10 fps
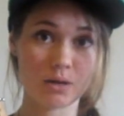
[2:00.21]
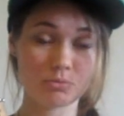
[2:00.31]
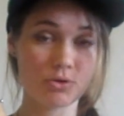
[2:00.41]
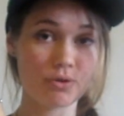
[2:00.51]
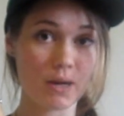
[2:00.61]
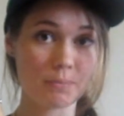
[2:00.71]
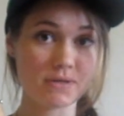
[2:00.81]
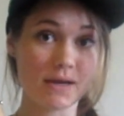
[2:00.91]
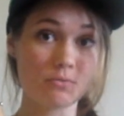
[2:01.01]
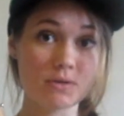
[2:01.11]
going up and
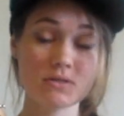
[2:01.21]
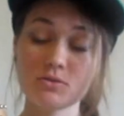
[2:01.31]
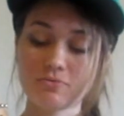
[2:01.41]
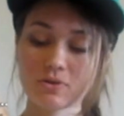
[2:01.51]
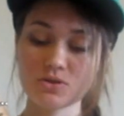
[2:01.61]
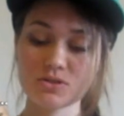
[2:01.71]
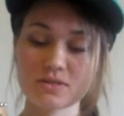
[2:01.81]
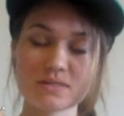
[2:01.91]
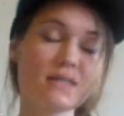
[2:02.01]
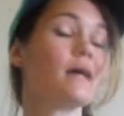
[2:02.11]
down with two fingers.
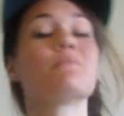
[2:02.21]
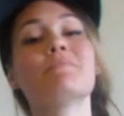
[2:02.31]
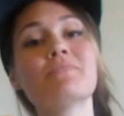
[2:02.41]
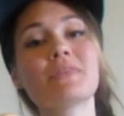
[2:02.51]
This time